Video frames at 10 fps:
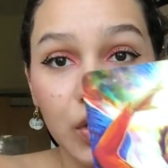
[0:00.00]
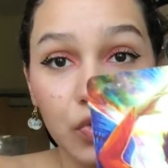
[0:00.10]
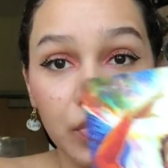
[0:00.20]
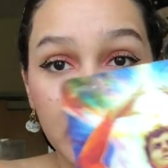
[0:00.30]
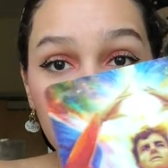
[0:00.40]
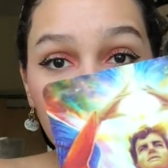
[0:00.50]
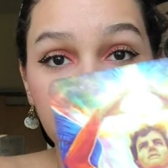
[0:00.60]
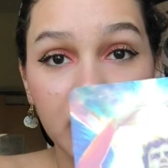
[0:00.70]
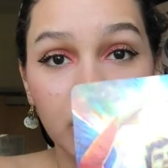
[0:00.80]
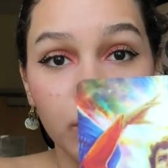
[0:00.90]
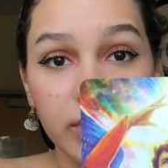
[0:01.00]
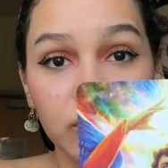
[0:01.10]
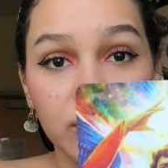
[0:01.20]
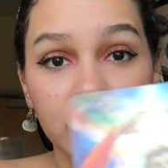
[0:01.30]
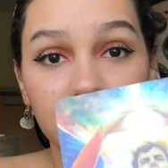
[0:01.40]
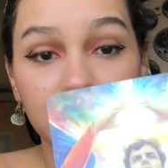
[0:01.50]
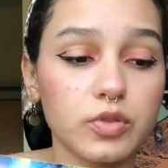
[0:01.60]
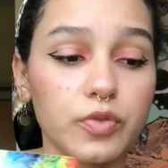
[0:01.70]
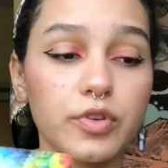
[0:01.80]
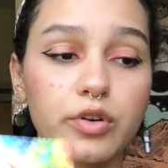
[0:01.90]
Raise your vibration. So
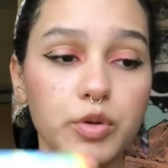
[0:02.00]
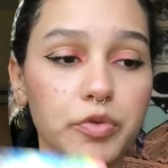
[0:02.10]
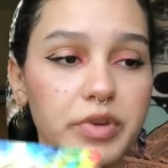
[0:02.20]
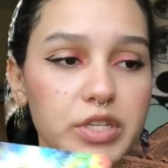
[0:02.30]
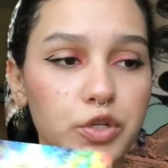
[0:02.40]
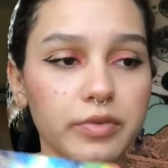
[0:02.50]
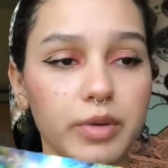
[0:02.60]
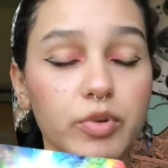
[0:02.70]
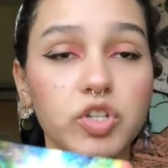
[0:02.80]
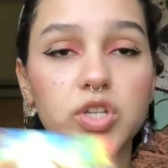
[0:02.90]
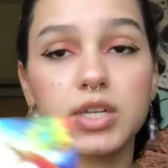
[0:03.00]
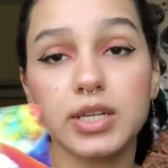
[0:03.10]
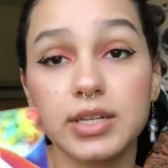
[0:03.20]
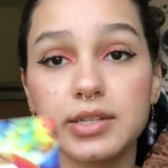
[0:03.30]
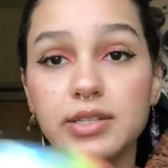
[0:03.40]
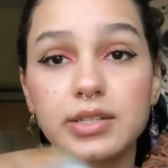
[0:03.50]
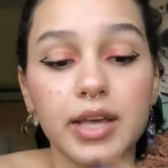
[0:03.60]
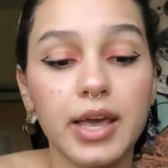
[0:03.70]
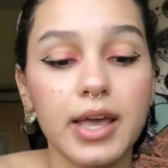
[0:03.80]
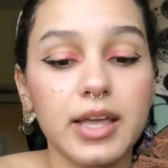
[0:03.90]
if you don't know what raising your vibration is,
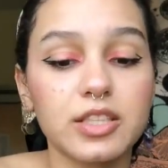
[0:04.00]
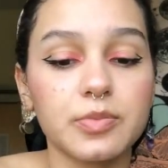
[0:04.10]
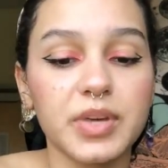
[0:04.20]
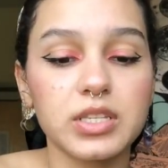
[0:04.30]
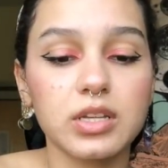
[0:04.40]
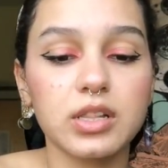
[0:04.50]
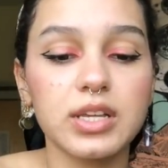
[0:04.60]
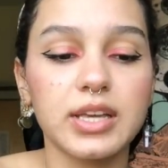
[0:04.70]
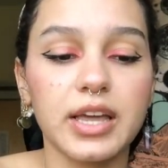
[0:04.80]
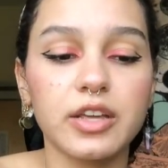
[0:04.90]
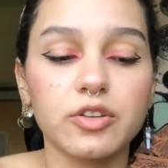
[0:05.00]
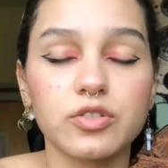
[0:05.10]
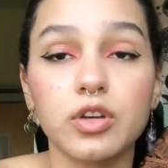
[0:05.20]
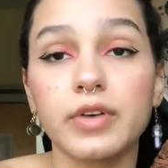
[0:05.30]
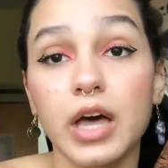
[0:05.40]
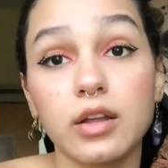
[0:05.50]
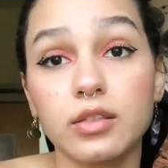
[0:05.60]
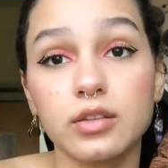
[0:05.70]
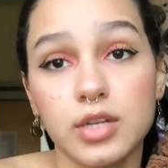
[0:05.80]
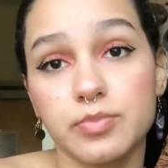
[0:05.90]
it's basically getting yourself out of the
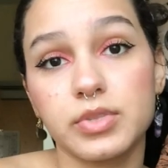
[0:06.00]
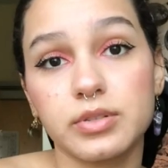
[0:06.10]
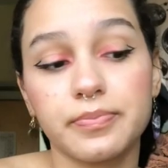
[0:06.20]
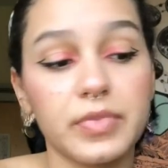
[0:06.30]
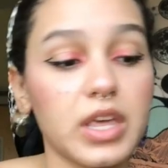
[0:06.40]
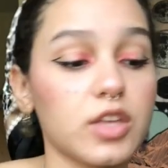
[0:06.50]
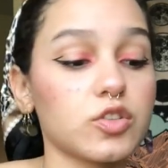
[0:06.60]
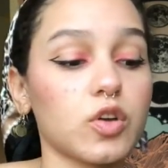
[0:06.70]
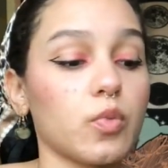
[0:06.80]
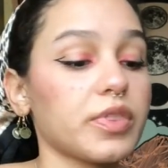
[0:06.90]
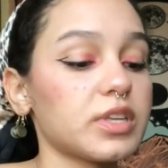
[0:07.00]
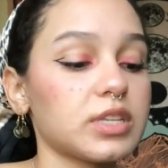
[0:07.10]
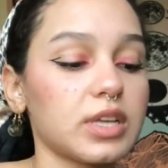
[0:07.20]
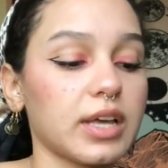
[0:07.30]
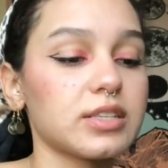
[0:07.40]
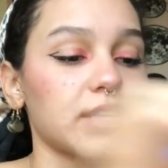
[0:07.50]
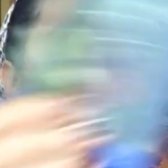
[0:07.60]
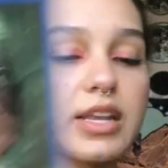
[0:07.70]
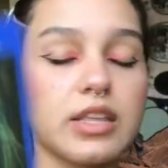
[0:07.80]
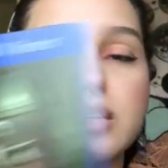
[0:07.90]
dumps. So with this
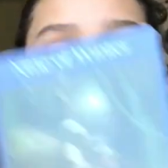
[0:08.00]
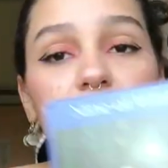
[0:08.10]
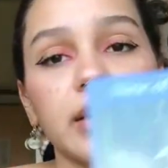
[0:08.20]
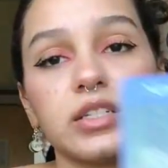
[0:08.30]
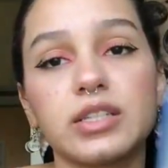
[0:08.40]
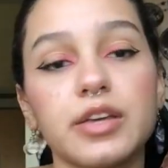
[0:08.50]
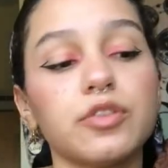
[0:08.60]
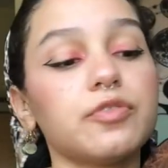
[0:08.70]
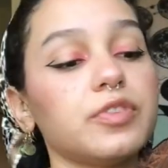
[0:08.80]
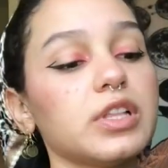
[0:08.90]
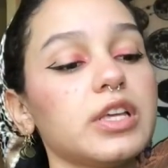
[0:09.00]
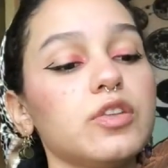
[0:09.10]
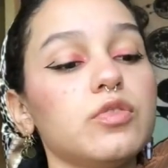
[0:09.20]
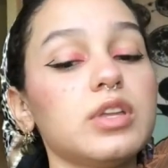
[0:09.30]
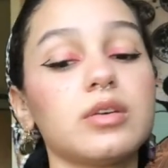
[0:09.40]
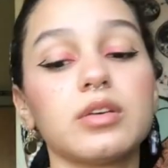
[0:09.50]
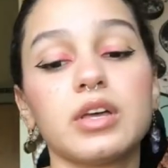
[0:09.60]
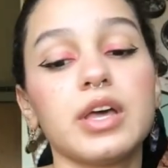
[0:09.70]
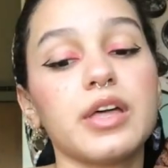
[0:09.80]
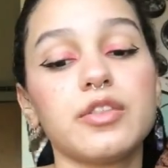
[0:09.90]
anxiety, this sadness that you're feeling,
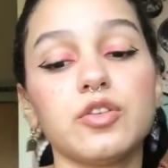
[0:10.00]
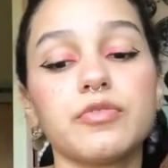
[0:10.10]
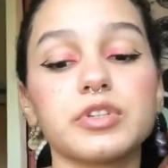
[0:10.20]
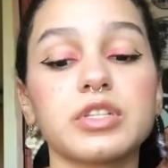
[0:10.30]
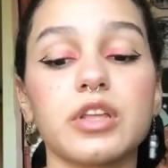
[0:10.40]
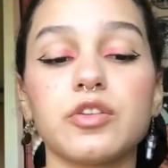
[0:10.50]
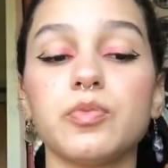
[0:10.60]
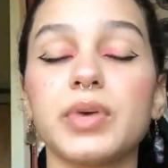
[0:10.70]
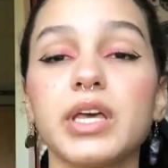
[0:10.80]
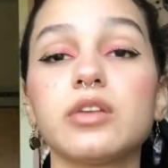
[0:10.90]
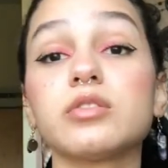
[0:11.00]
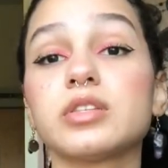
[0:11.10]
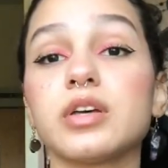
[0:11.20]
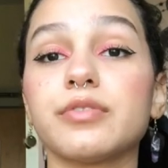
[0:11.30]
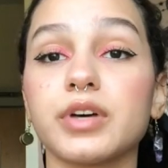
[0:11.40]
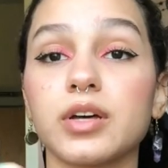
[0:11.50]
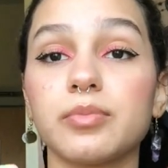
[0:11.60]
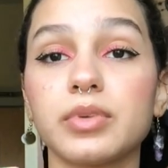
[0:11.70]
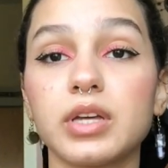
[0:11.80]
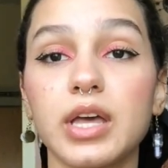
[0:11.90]
the universe is telling you, pick yourself up.
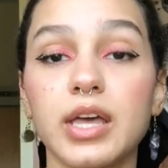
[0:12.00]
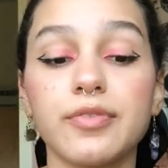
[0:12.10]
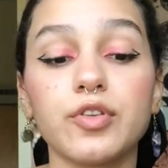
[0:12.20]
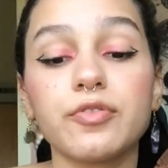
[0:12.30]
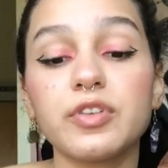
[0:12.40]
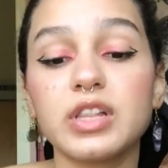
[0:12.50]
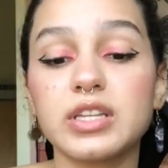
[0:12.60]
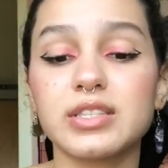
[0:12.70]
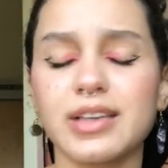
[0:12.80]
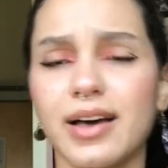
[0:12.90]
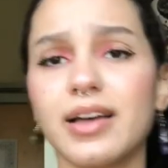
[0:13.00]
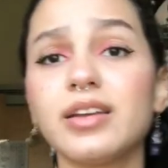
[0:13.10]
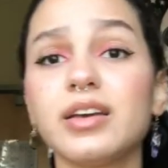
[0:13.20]
If you're feeling sad,